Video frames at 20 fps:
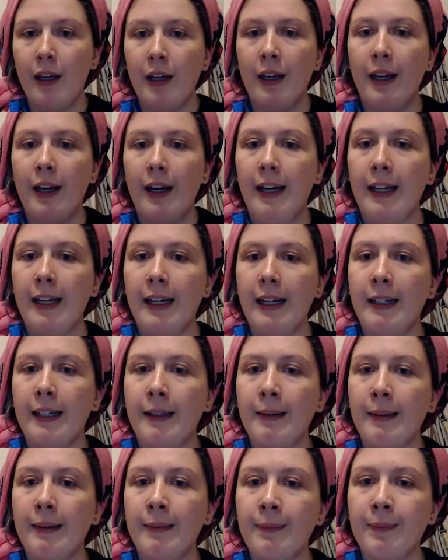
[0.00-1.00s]

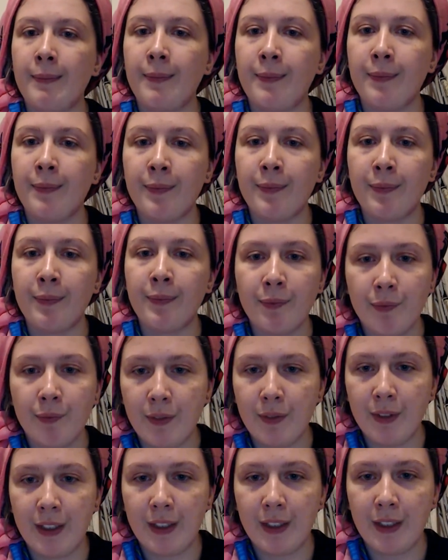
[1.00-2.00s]
Yeah.
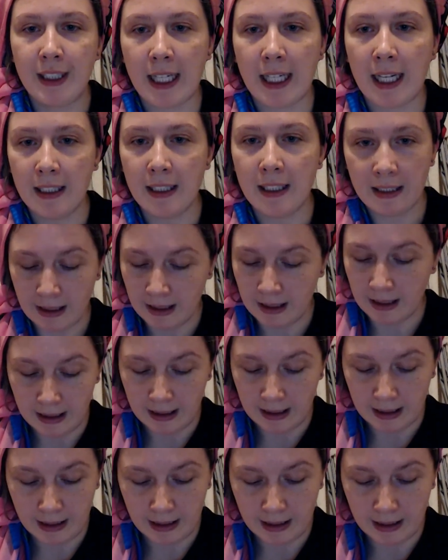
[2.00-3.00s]

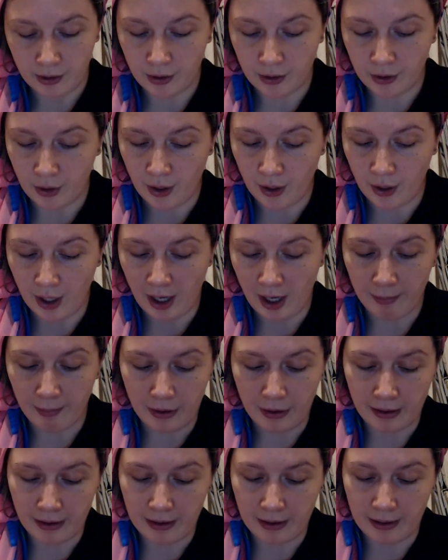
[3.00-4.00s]
So I'm going to
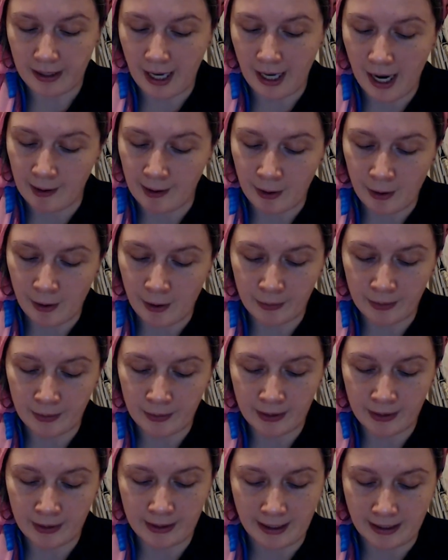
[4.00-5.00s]
carry on because I need to go
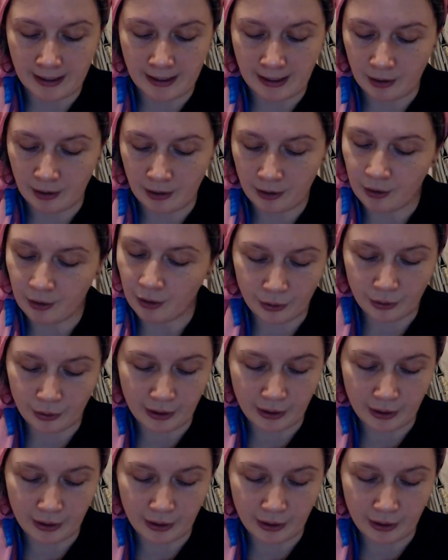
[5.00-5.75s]
through this.